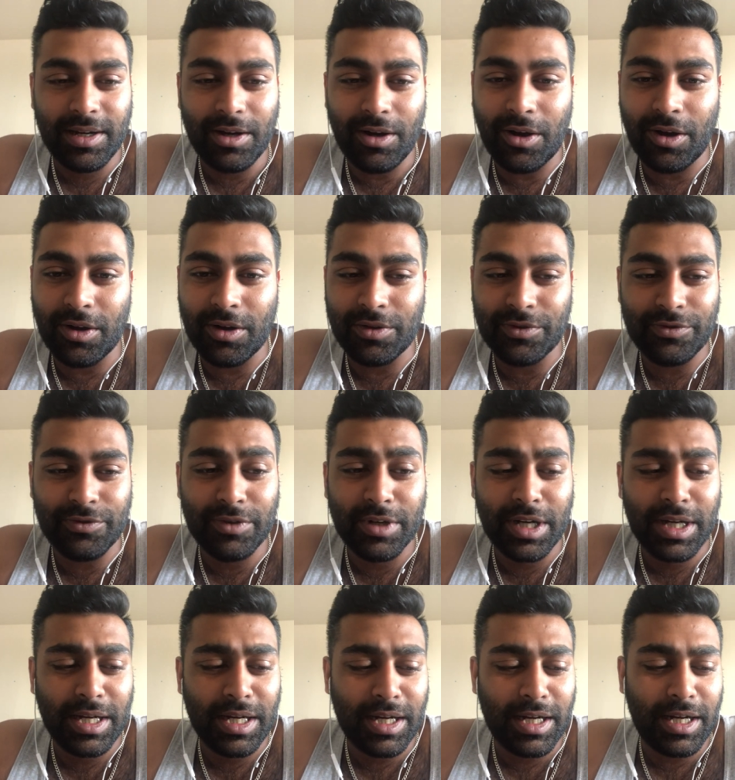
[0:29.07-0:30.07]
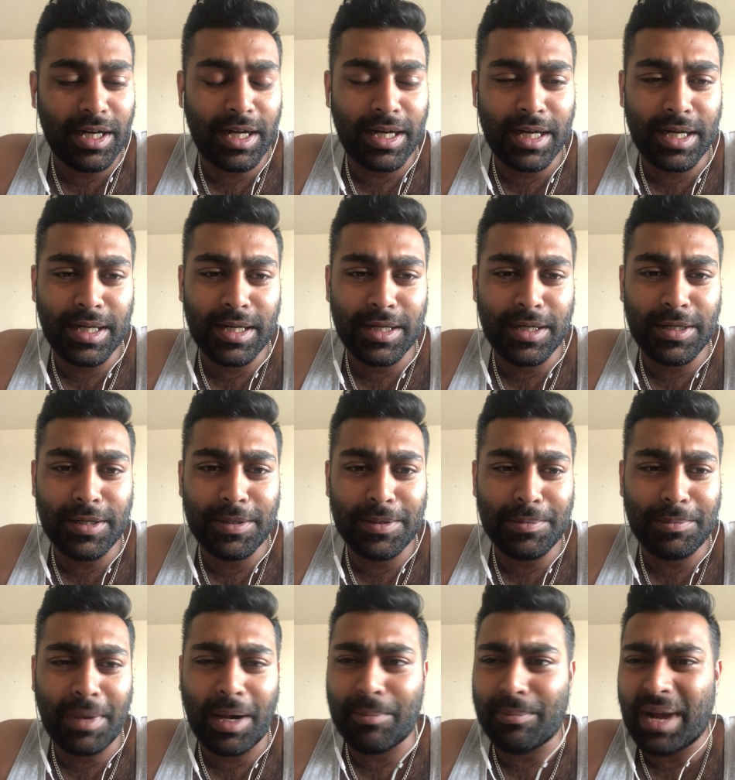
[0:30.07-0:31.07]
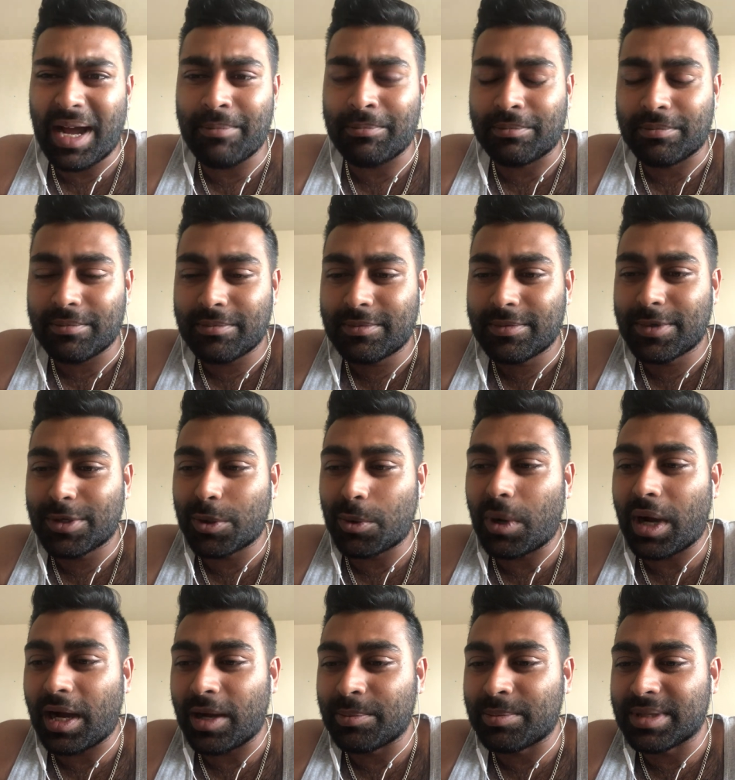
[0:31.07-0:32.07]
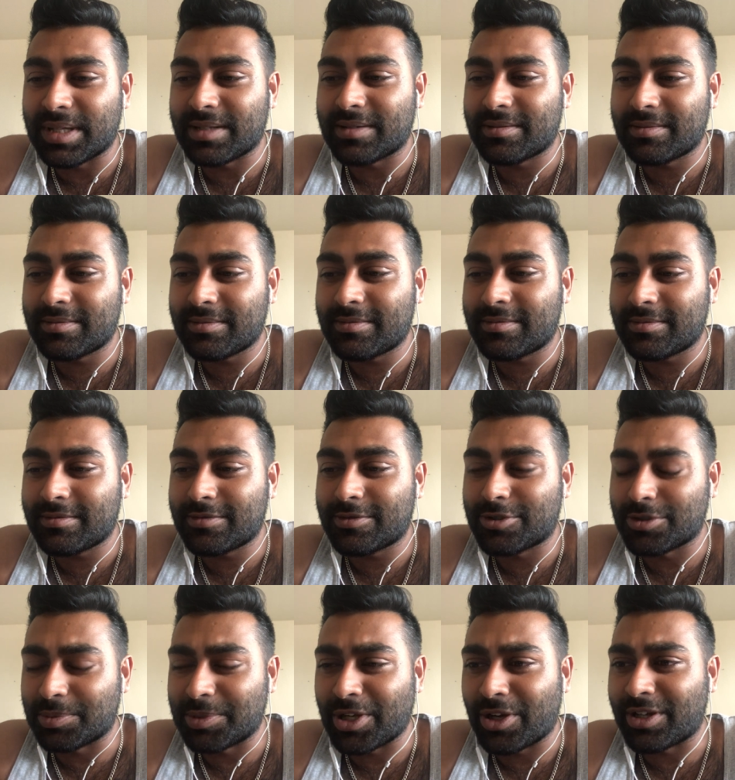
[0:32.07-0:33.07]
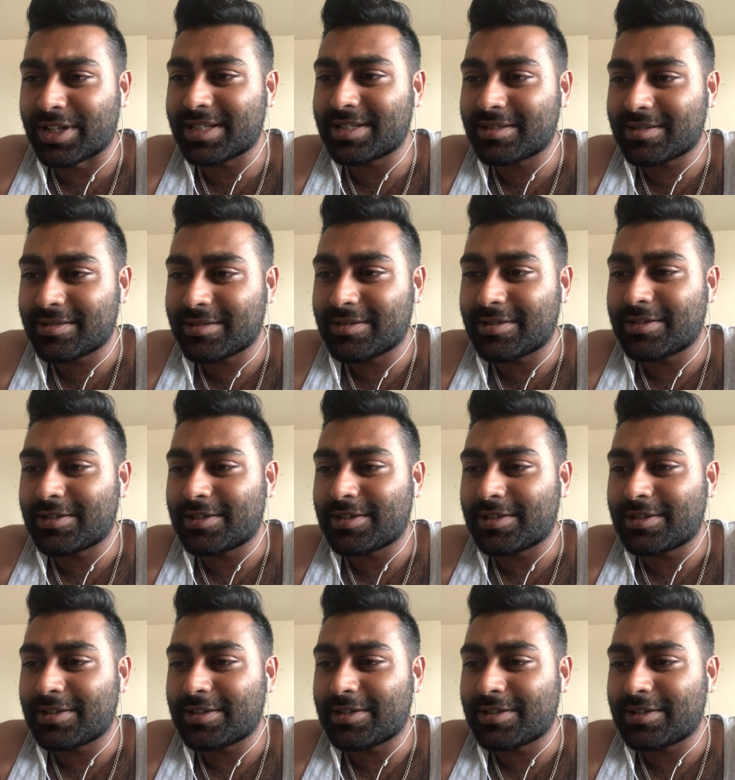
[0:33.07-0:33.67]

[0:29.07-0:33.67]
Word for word: of uh, my mum quite a bit, to be honest.